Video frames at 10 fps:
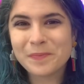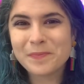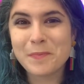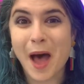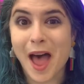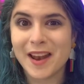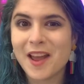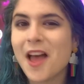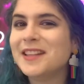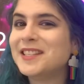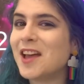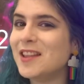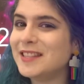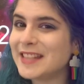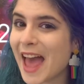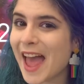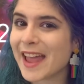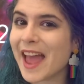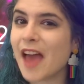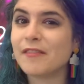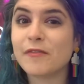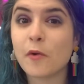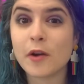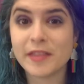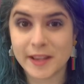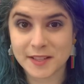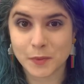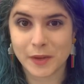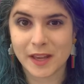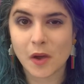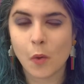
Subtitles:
But today and for this week,